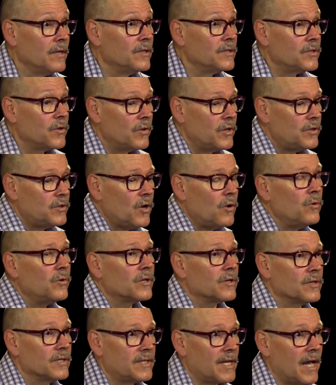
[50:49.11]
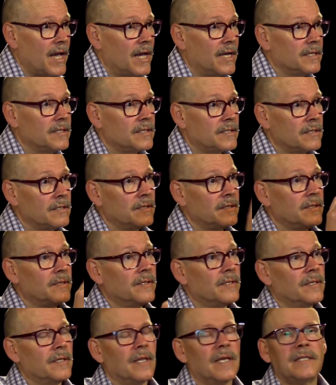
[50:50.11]
So the donor says,
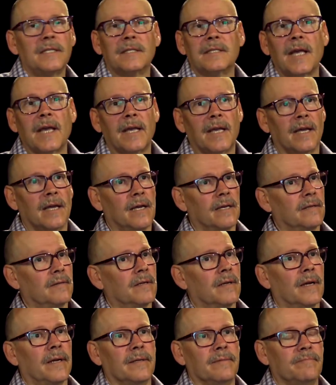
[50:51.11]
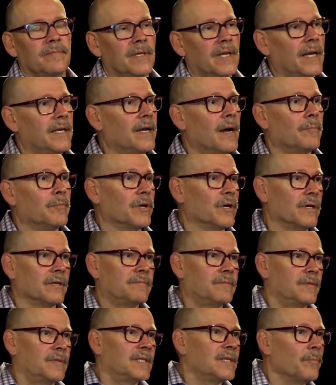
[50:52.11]
let's take a number, a
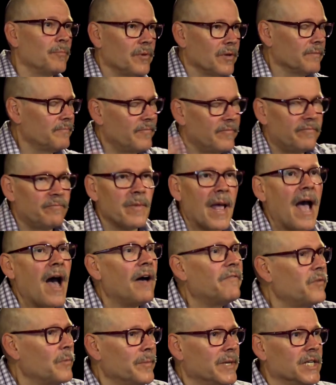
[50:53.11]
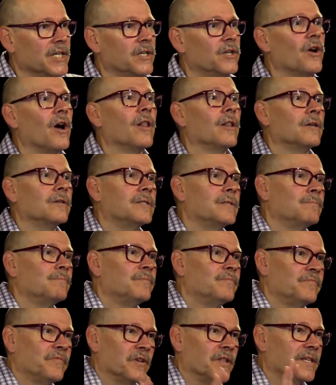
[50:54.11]
simple $500,000
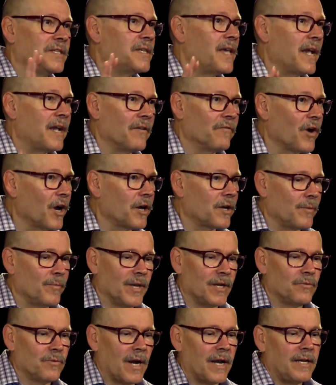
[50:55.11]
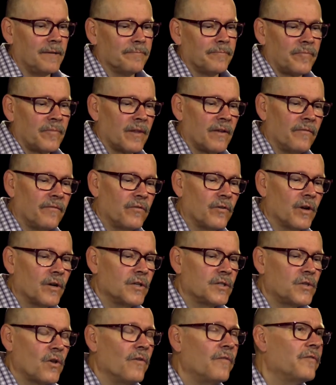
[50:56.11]
for the sake of argument, right? For
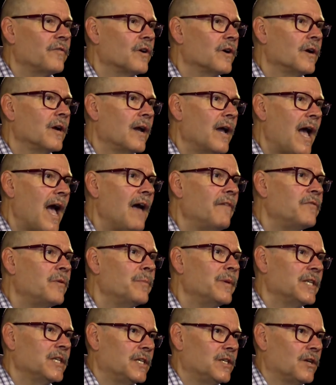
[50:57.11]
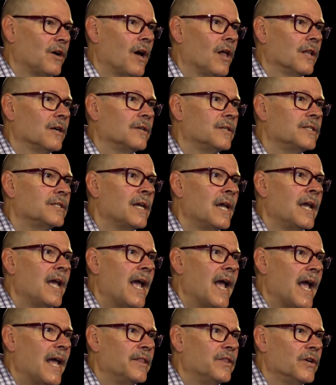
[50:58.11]
$500,000,
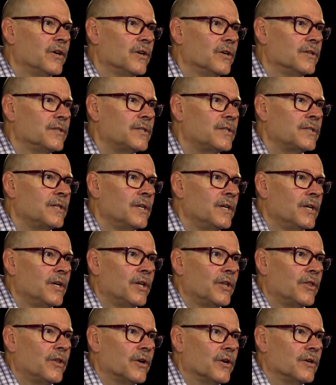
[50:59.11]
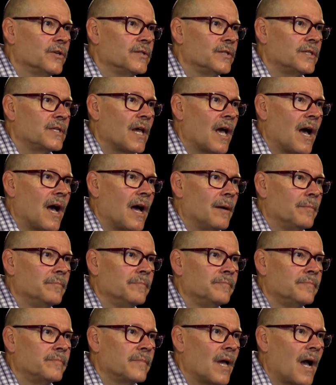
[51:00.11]
and there's
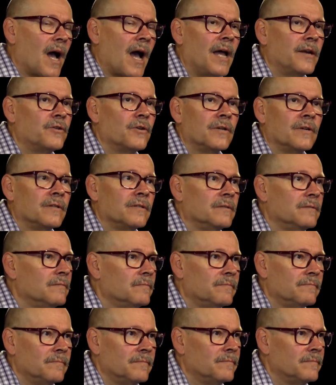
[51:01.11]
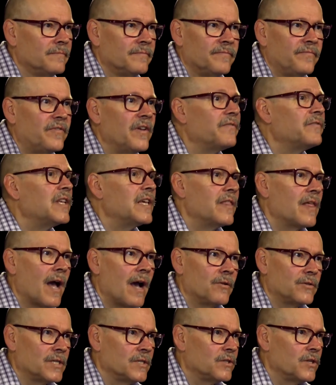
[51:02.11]

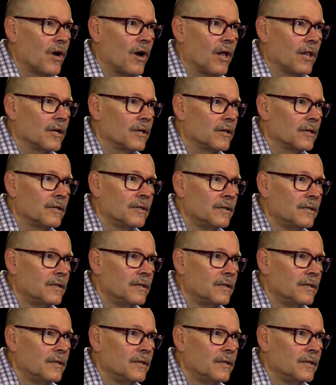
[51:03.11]
$150,000